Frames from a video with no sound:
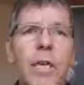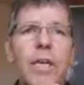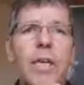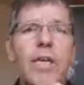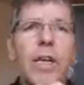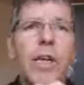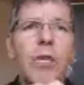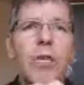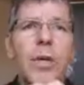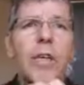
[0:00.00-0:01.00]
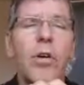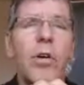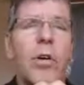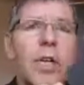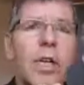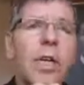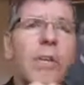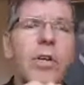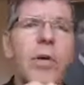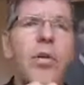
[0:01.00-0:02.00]
plane didn't take off from Kitty Hawk in
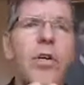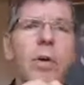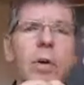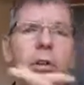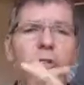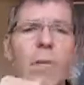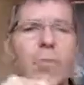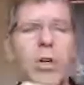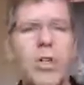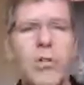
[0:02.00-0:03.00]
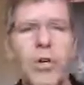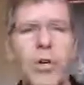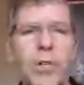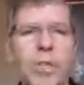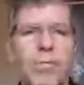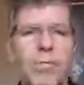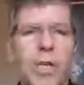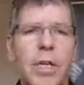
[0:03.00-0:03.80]
1903 by the Wright brothers, of course.